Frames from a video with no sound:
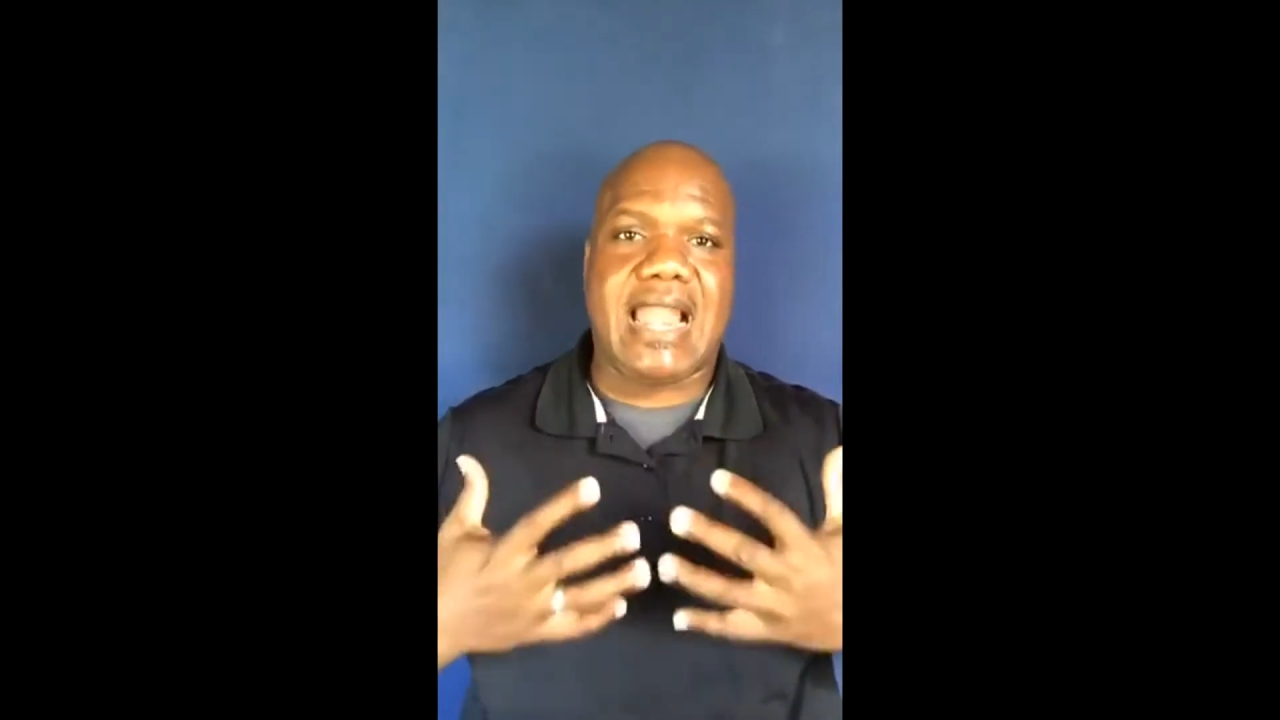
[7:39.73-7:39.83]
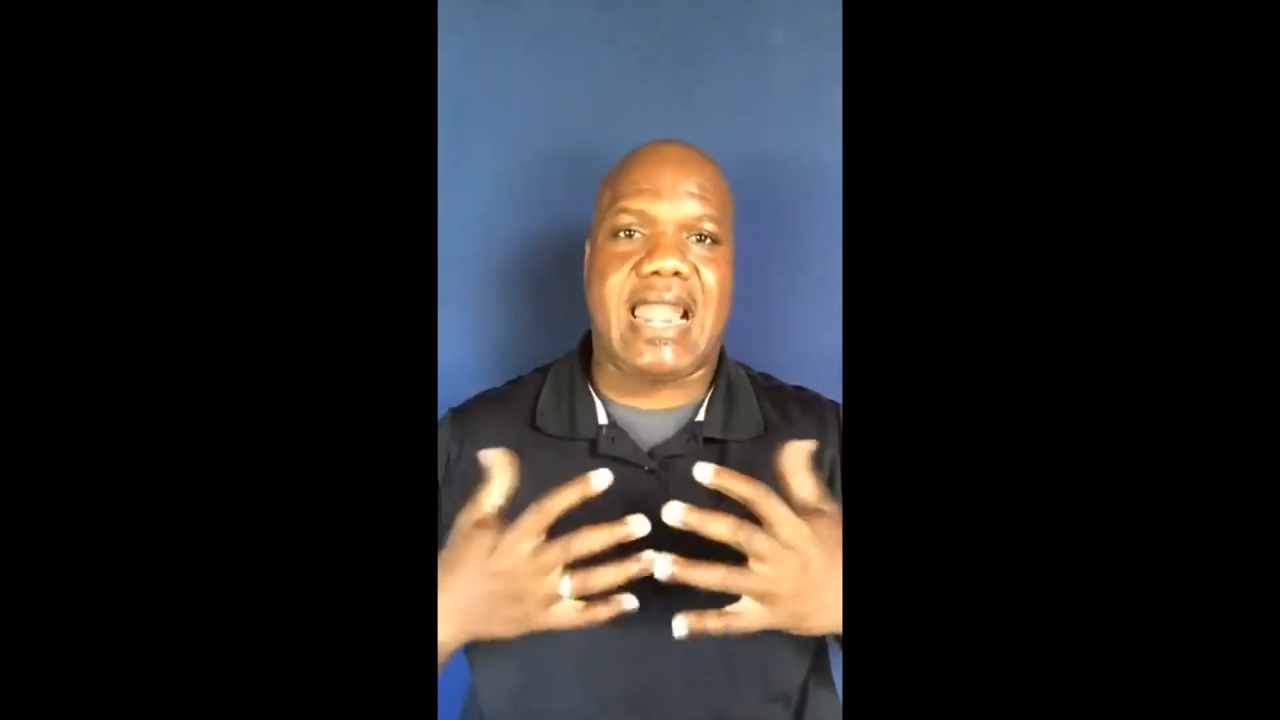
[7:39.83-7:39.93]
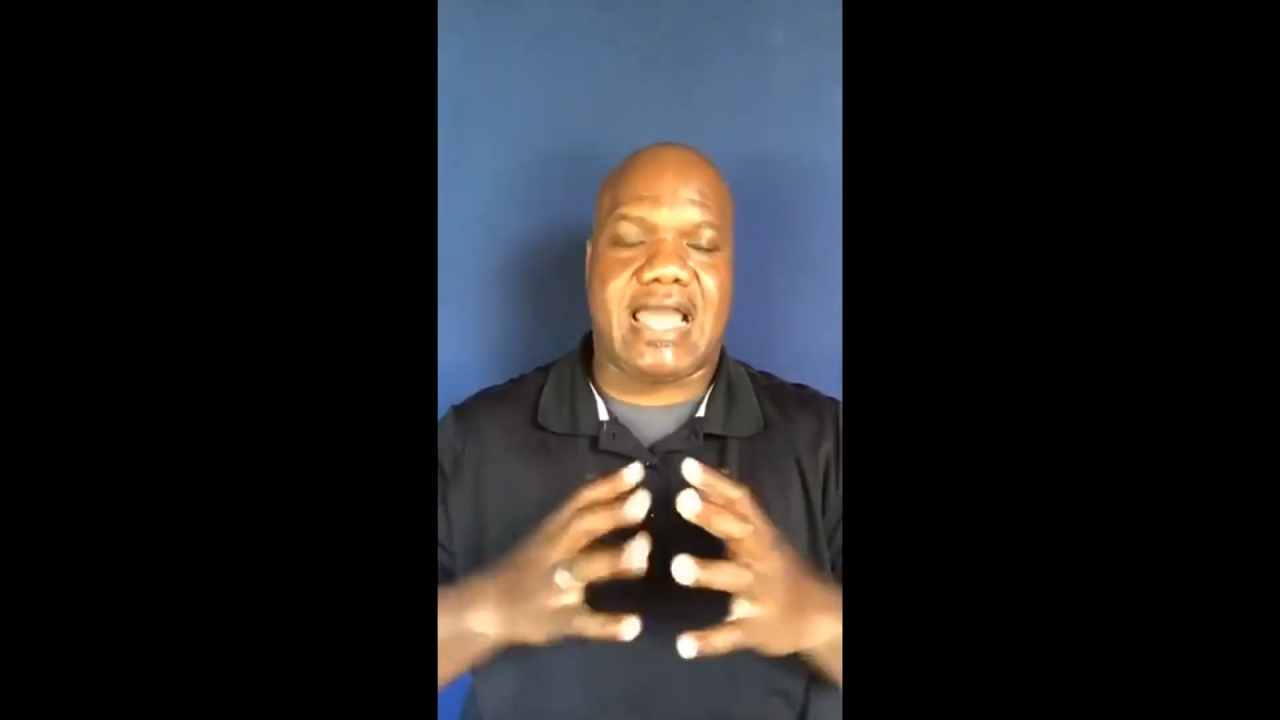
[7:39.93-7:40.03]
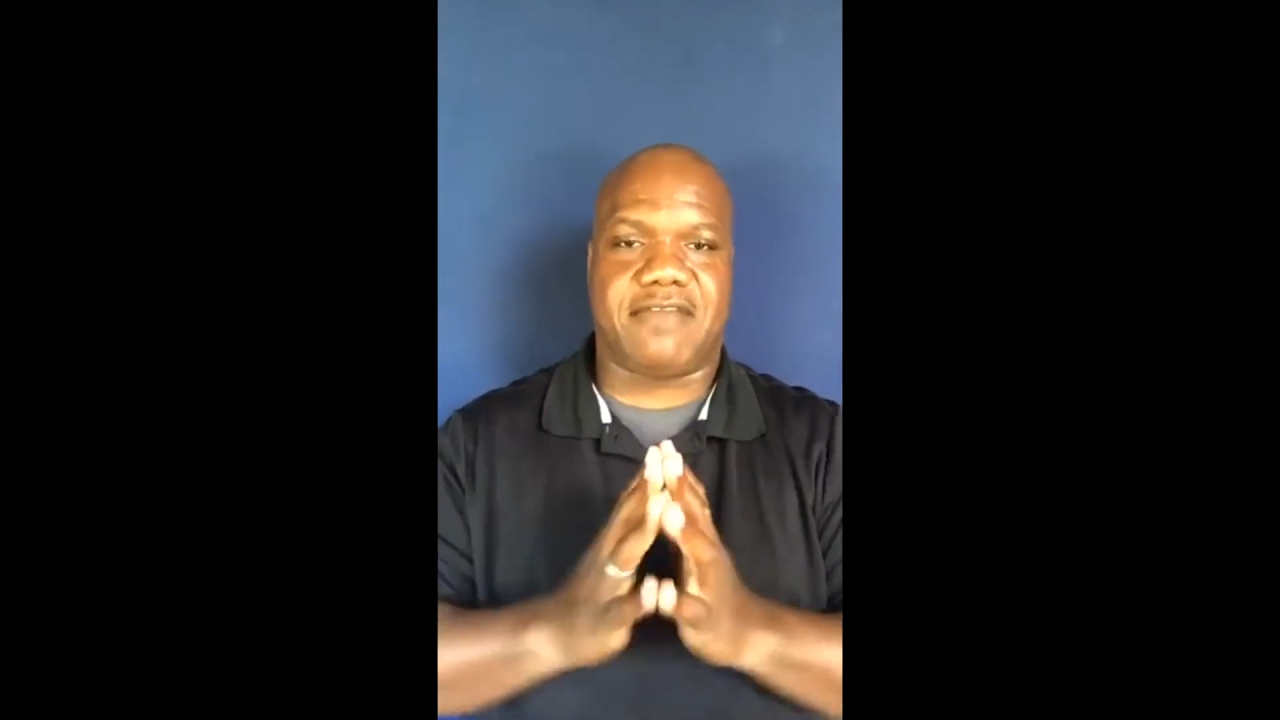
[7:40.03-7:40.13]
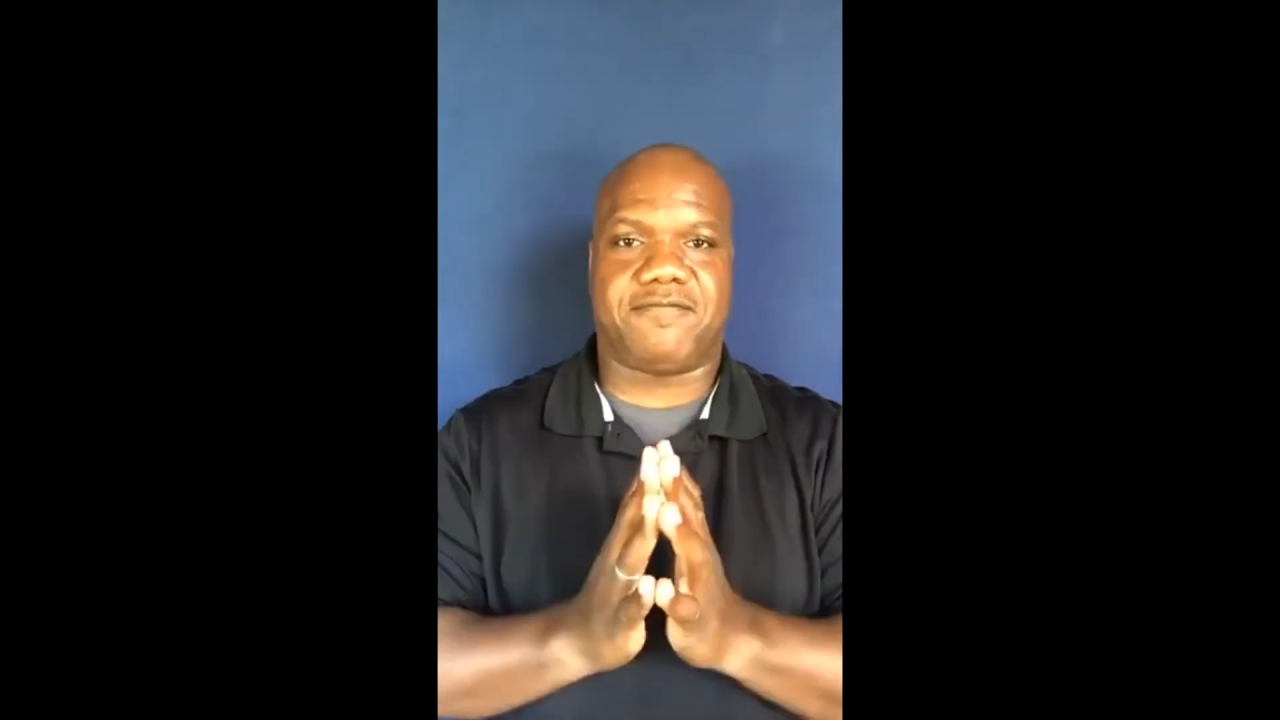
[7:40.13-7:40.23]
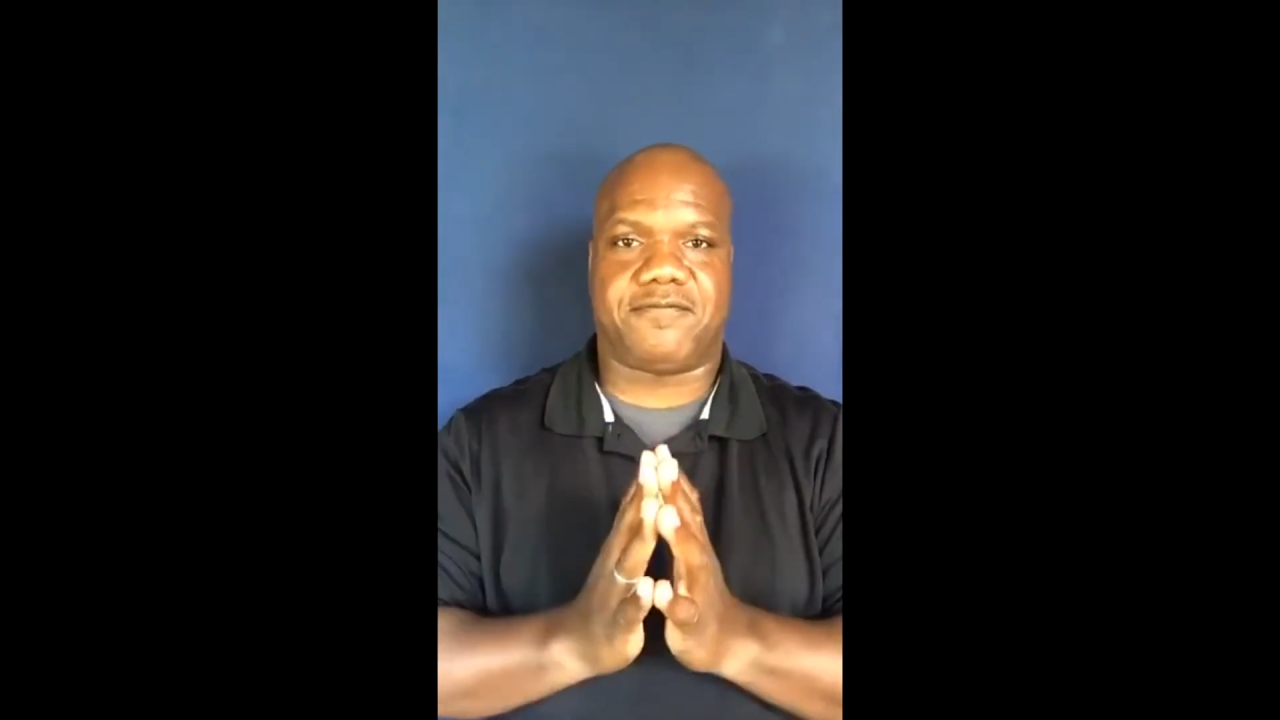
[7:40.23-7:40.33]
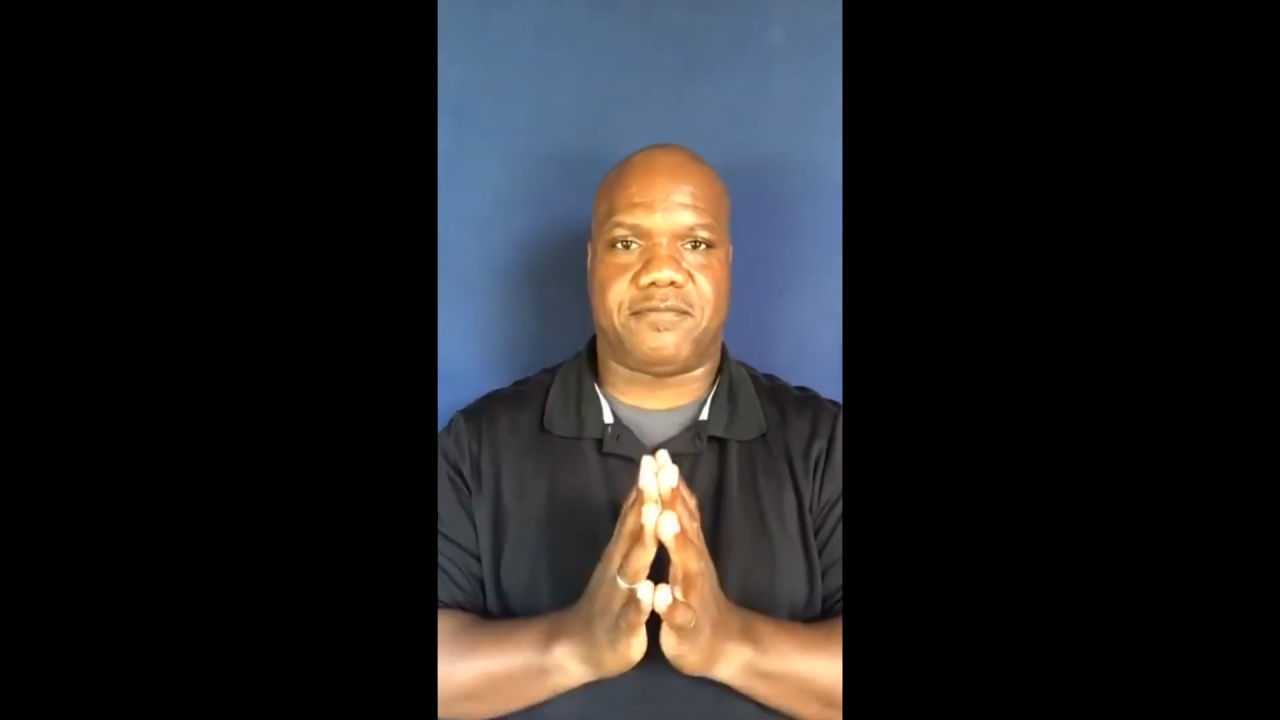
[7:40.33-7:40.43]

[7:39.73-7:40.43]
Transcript: life